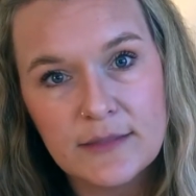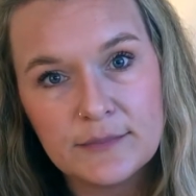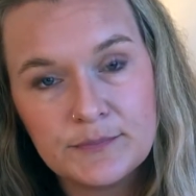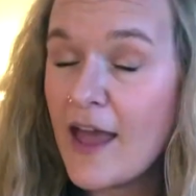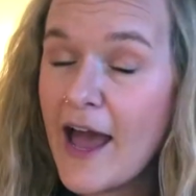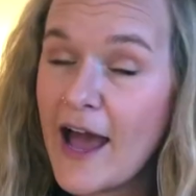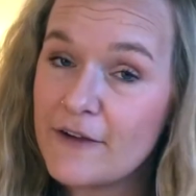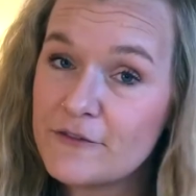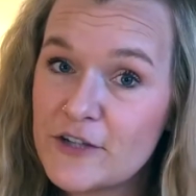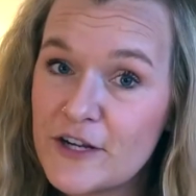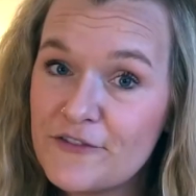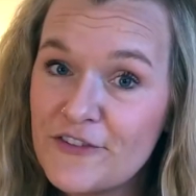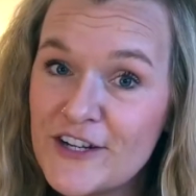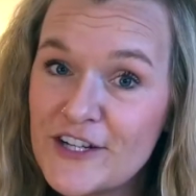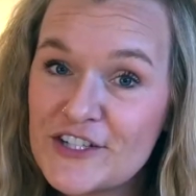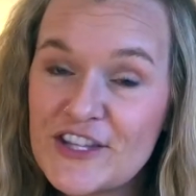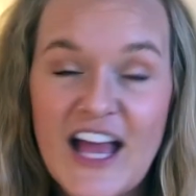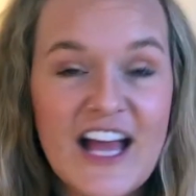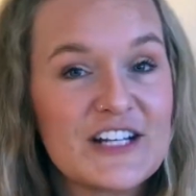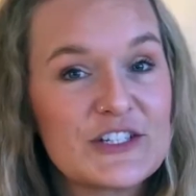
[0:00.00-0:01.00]
After I
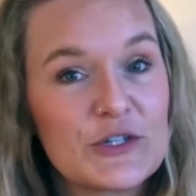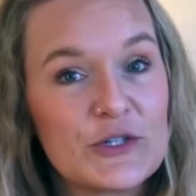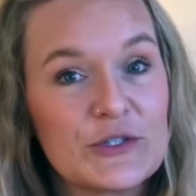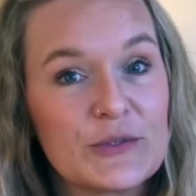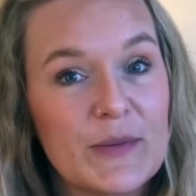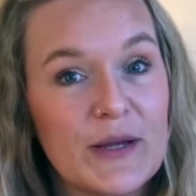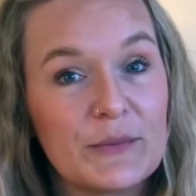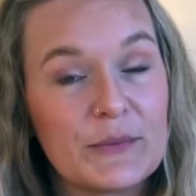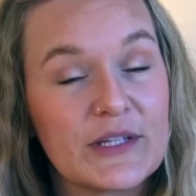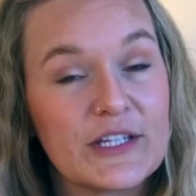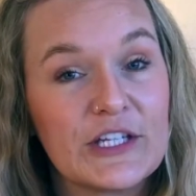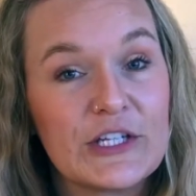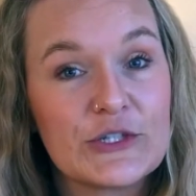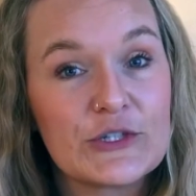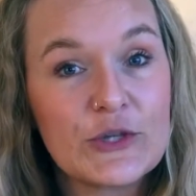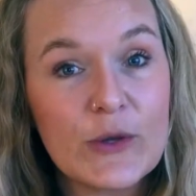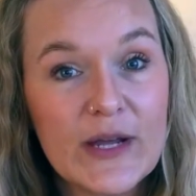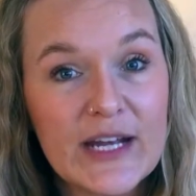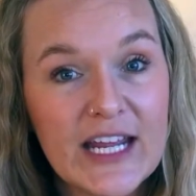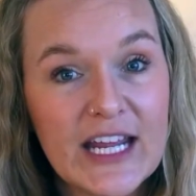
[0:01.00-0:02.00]
finished that and told him I really
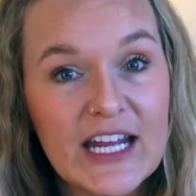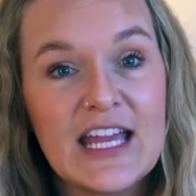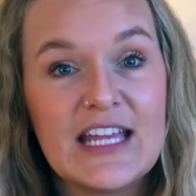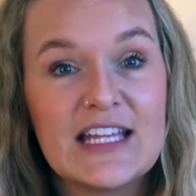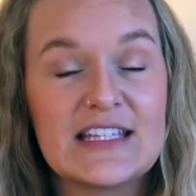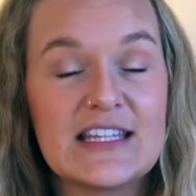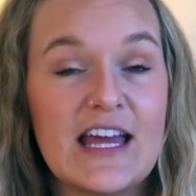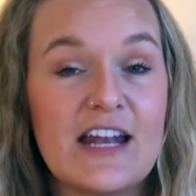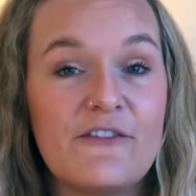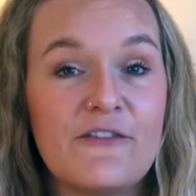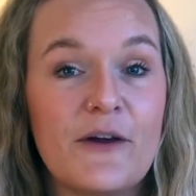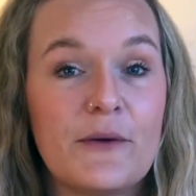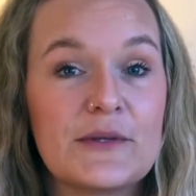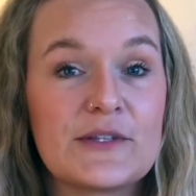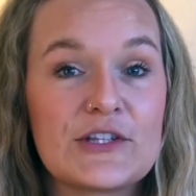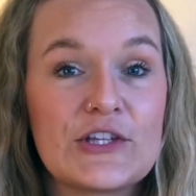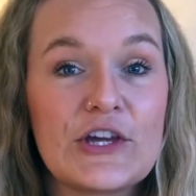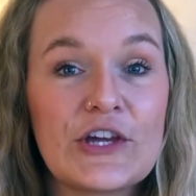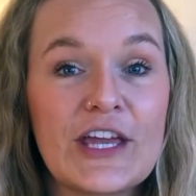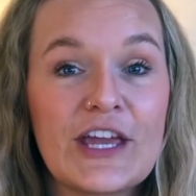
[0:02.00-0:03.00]
enjoyed it, he said if I was
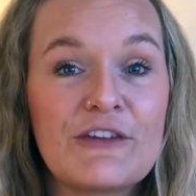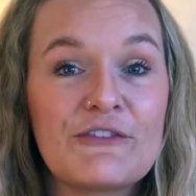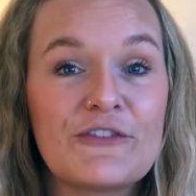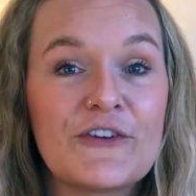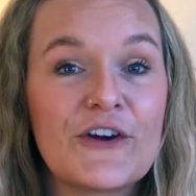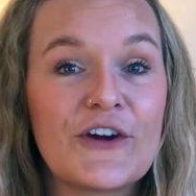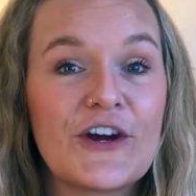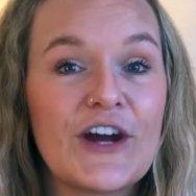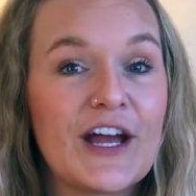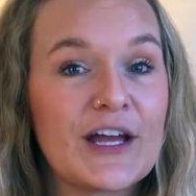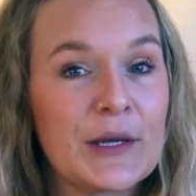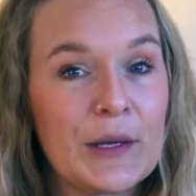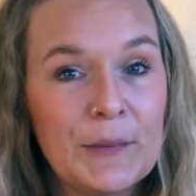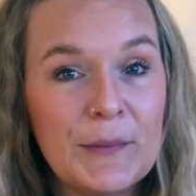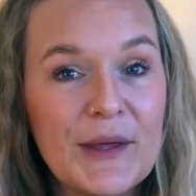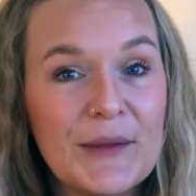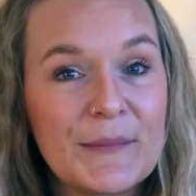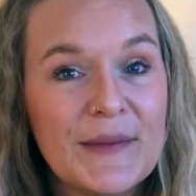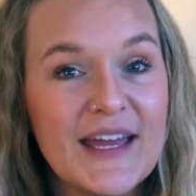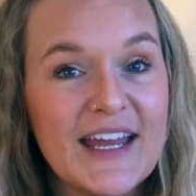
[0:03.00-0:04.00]
looking for a
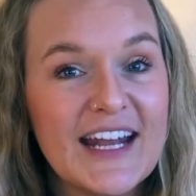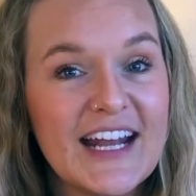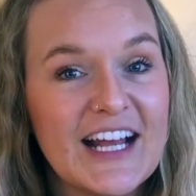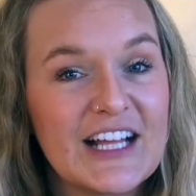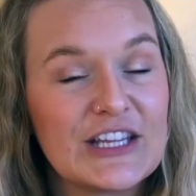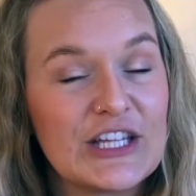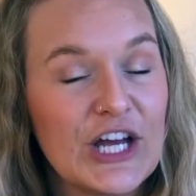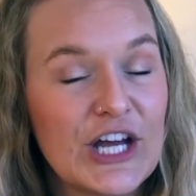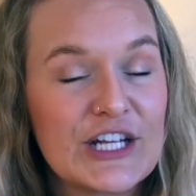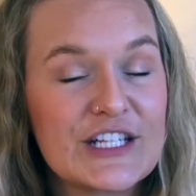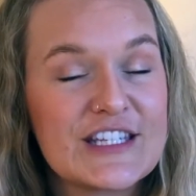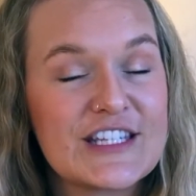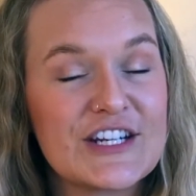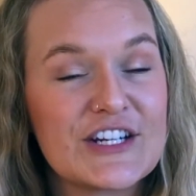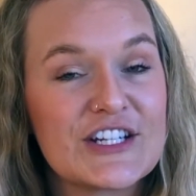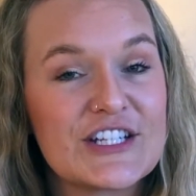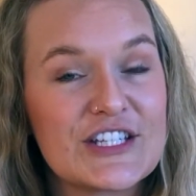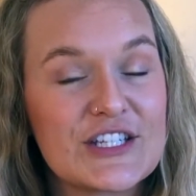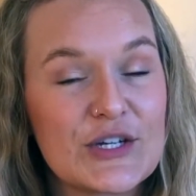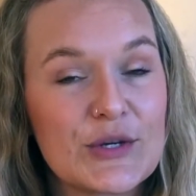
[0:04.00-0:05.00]
commitment, a long
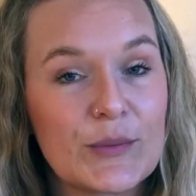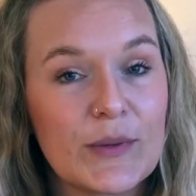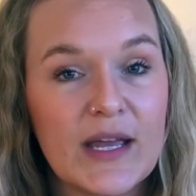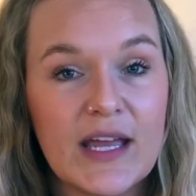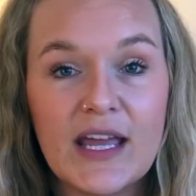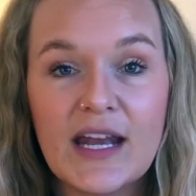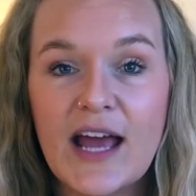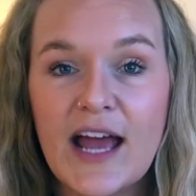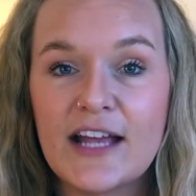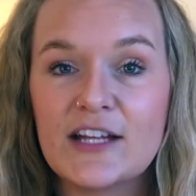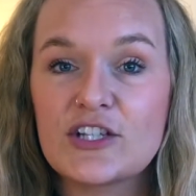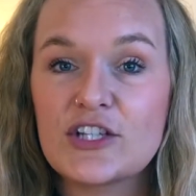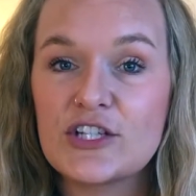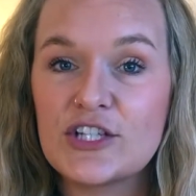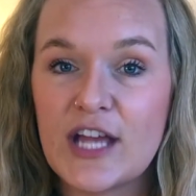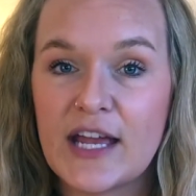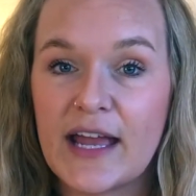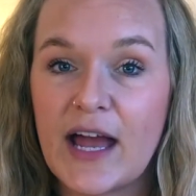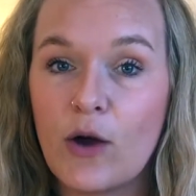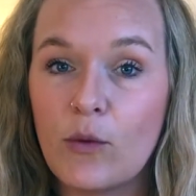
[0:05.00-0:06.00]
series to read, I should
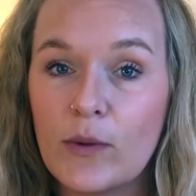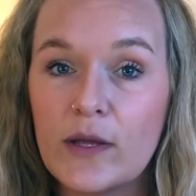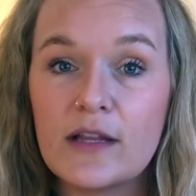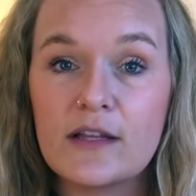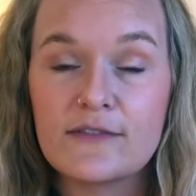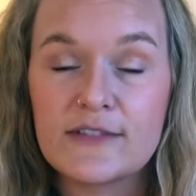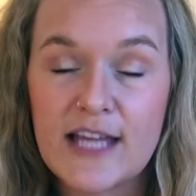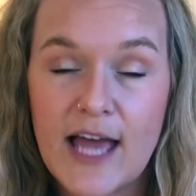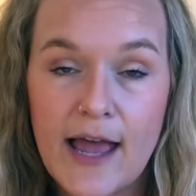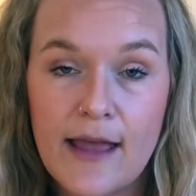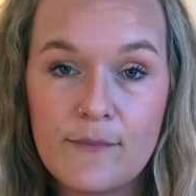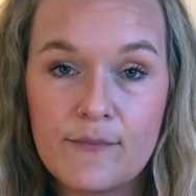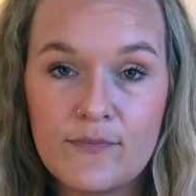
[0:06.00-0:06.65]
check out Wheel of Time.